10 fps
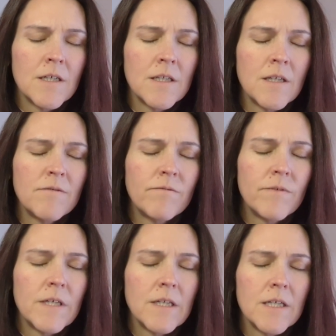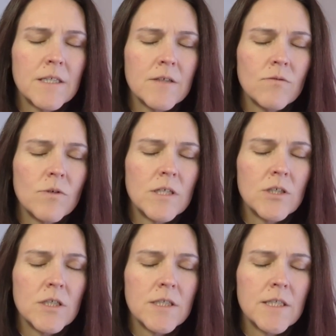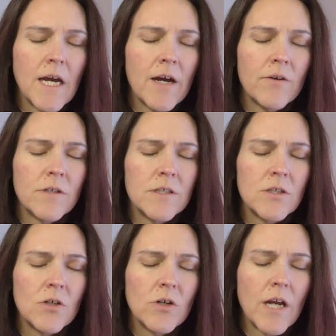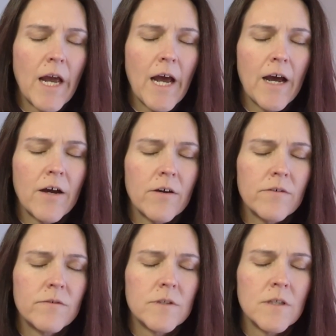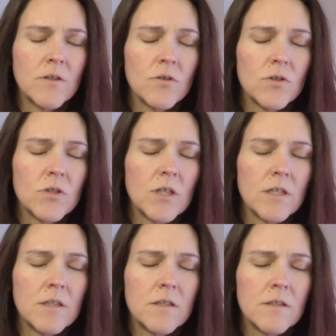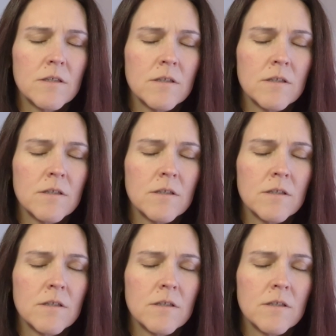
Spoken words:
And then feel it as it reaches down into your calves and your shins